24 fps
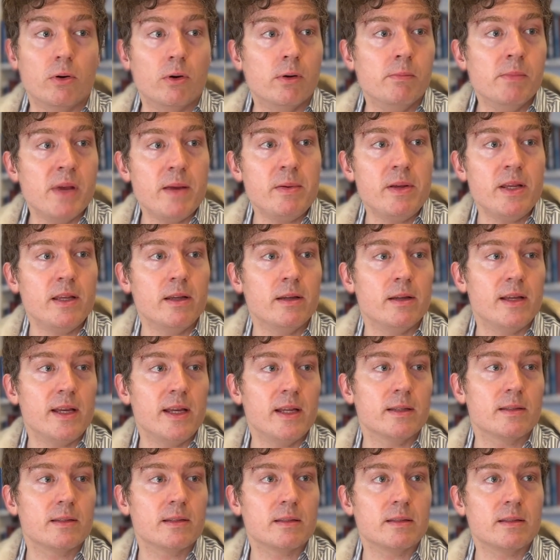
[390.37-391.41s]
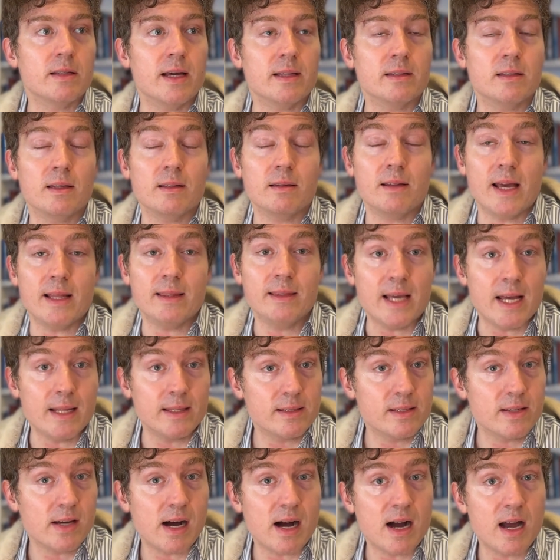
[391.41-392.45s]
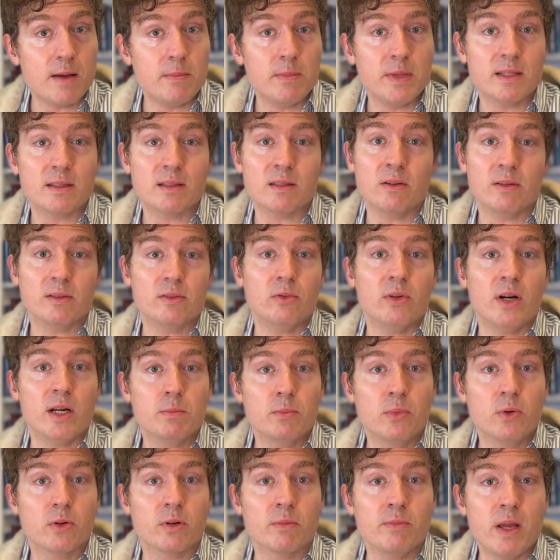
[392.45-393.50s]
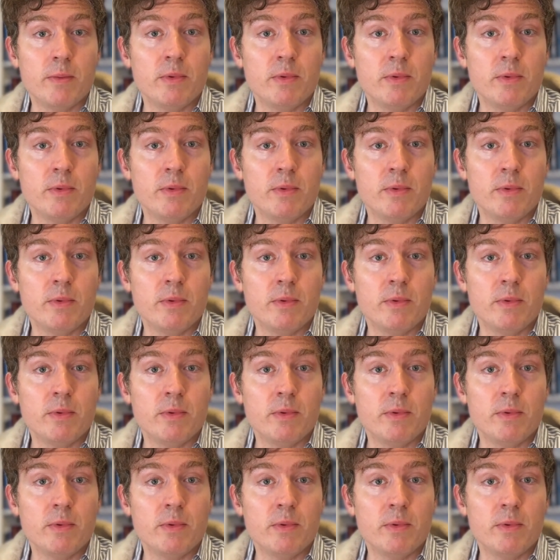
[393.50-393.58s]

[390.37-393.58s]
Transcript: or maybe it's at that time it's not the right book.